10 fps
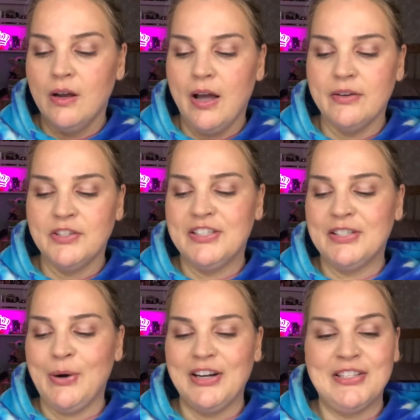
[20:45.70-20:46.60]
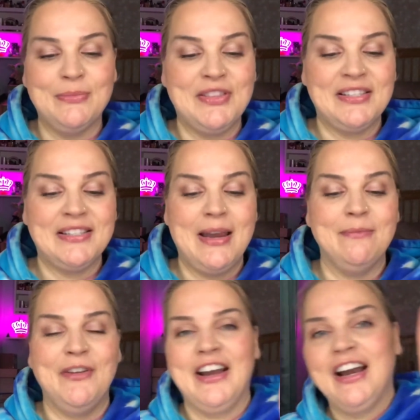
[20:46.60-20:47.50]
I just swatched them with the same
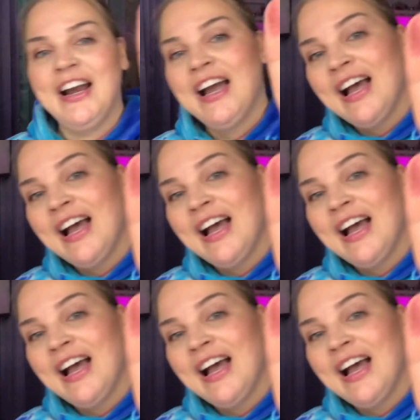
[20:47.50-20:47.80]
finger.